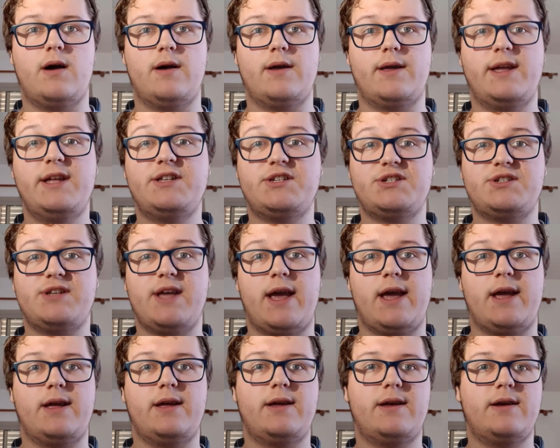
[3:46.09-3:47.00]
each
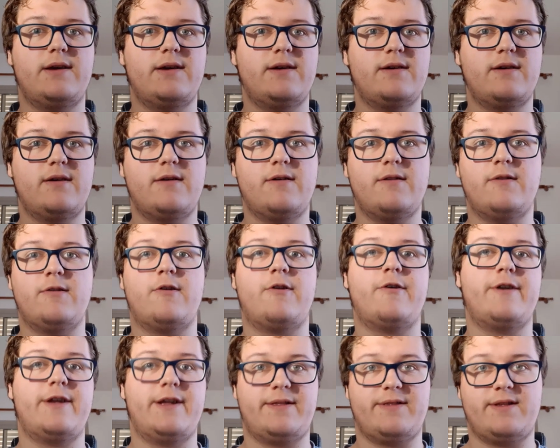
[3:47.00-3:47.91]
day
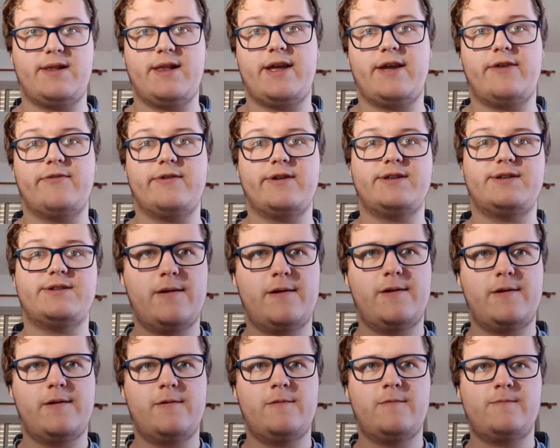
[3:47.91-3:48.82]
learning the language.
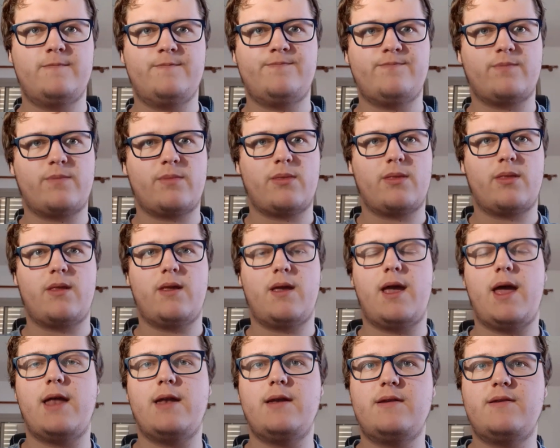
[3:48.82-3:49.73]

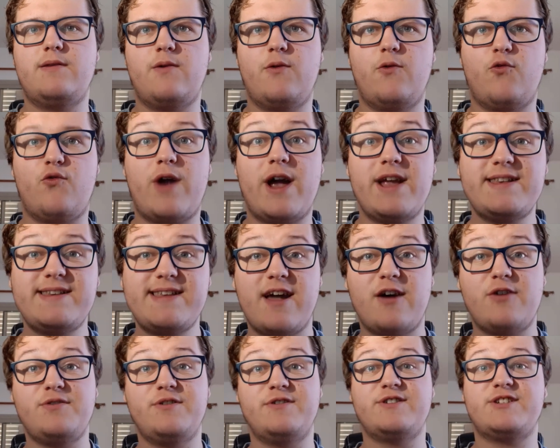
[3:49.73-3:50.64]
And write
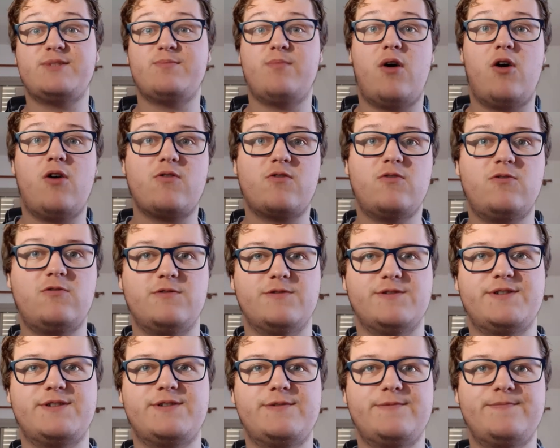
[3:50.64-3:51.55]
down your small
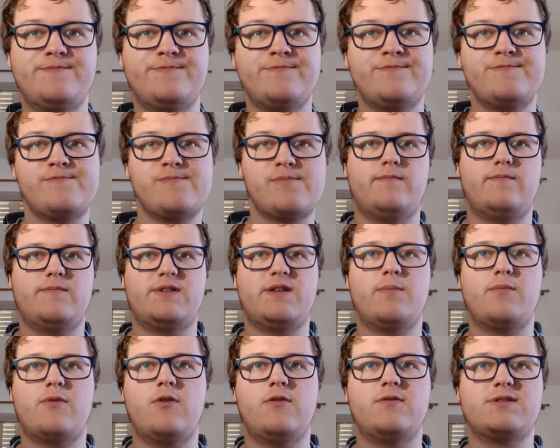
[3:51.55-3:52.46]
goals.
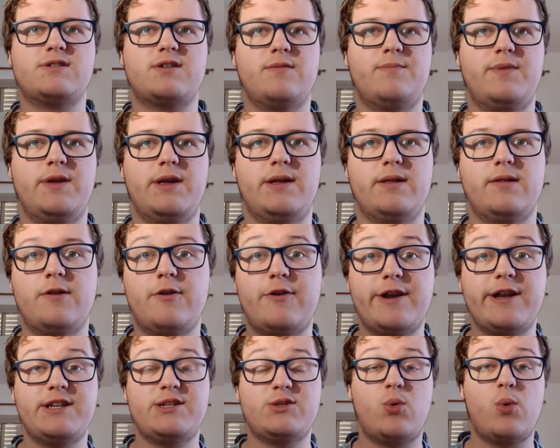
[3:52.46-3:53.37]
Some goals could be
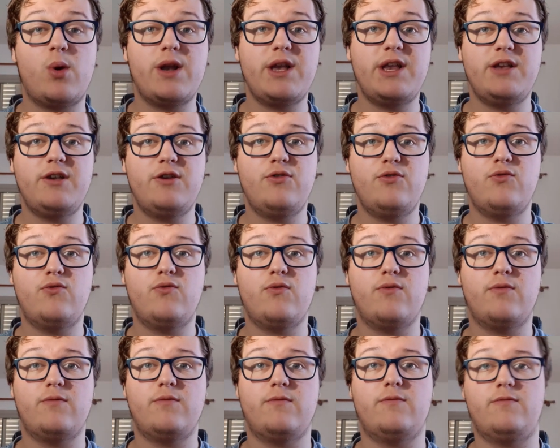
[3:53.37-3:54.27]
learning 20
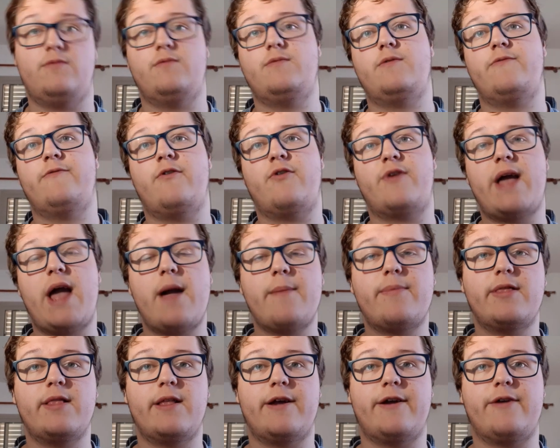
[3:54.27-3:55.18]
new
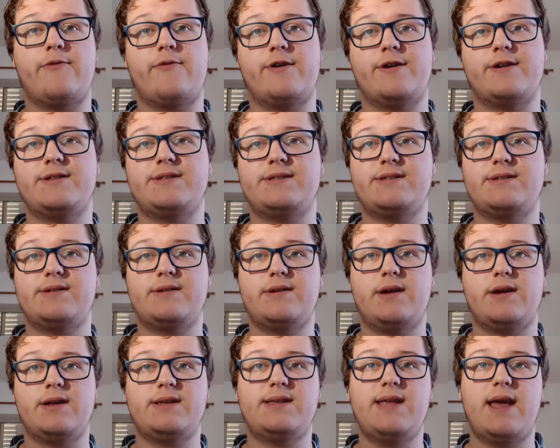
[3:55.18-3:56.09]
vocabulary words
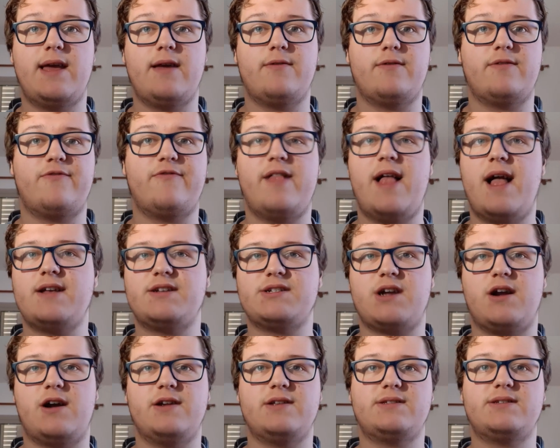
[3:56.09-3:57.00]
a day with
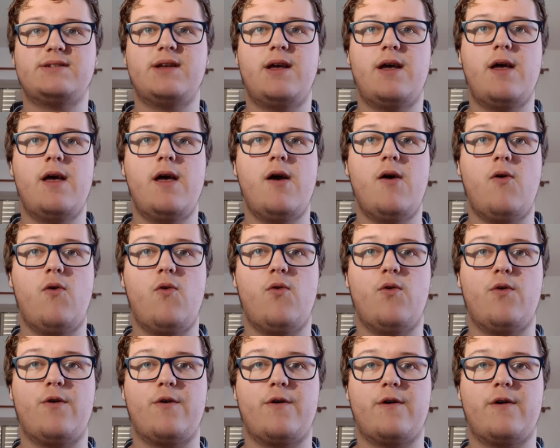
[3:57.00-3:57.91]
flashcards,
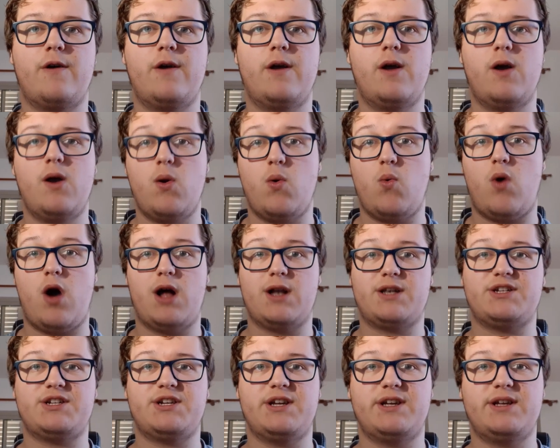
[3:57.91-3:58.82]
or
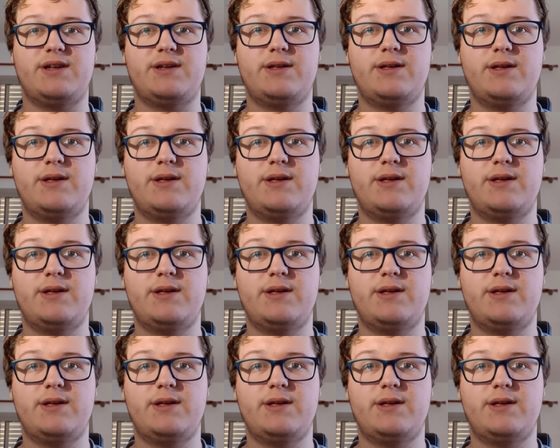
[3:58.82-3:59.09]
watching